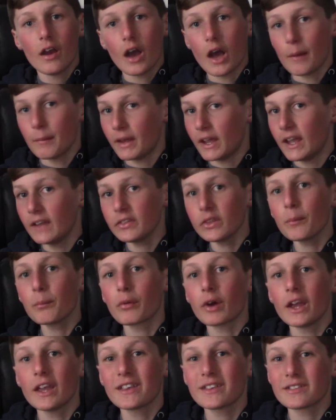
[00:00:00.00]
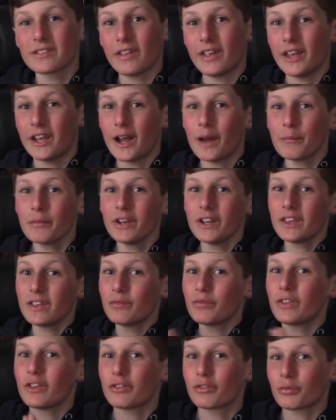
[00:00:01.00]
I'm going to hit the brakes and I'm going to
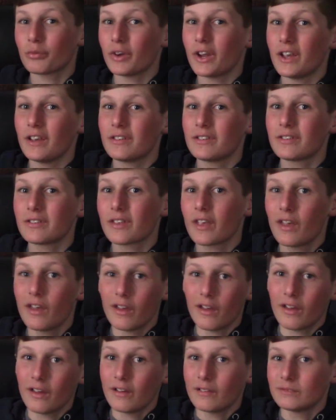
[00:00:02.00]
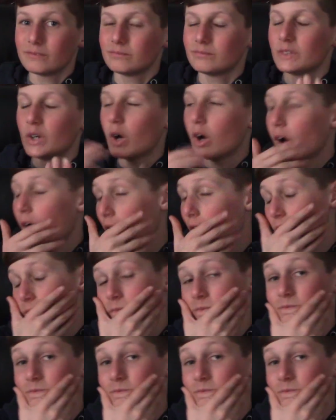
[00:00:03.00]
give this race oh,